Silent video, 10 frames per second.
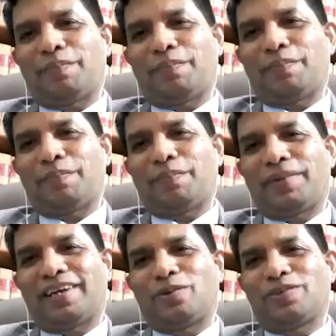close
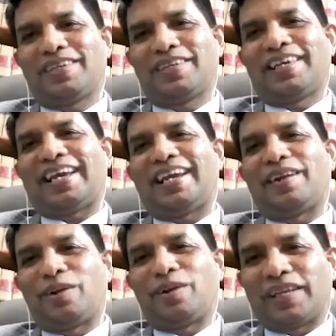and do
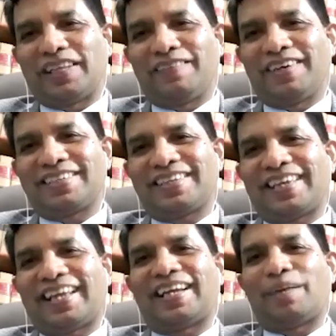other works and
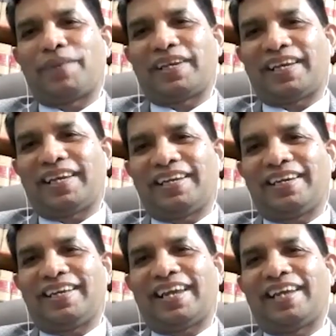come back again
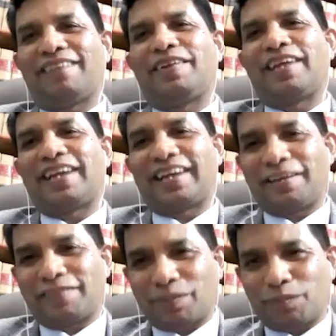and
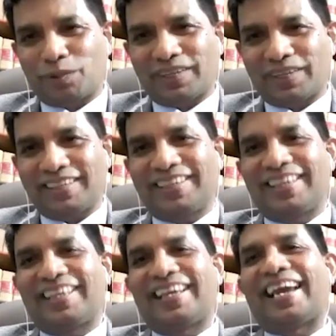read some more thing
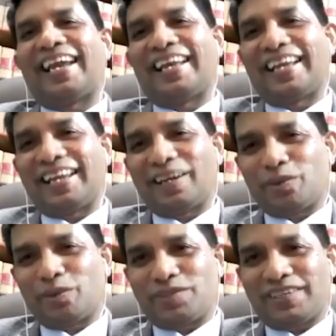and again
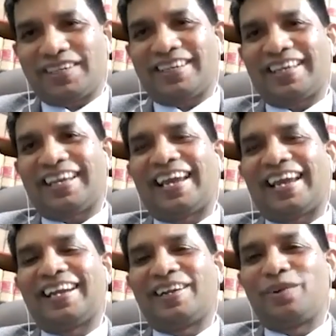close it
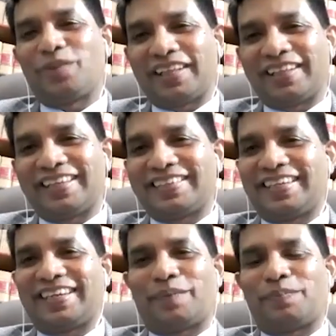and do other things
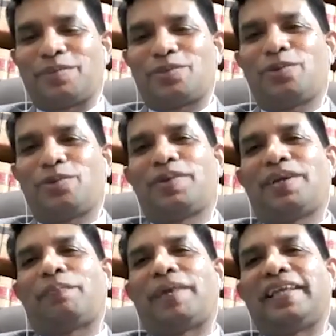and come. So
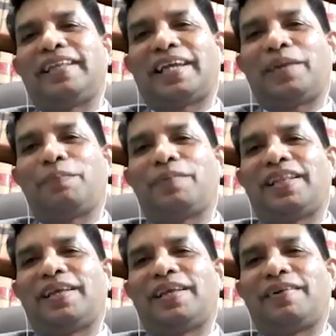by the time the